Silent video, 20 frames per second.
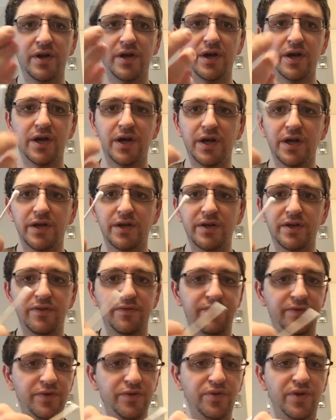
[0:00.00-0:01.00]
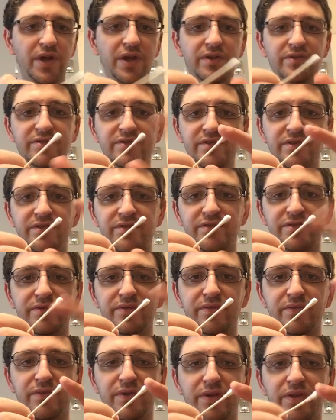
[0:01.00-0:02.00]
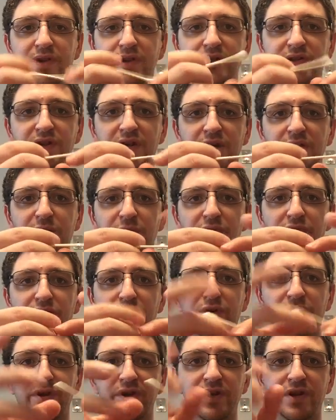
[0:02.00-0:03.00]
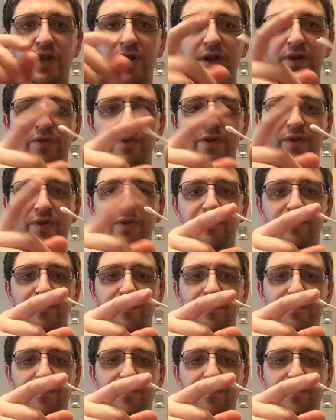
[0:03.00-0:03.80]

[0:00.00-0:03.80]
I did a few cases with each end before it did get a little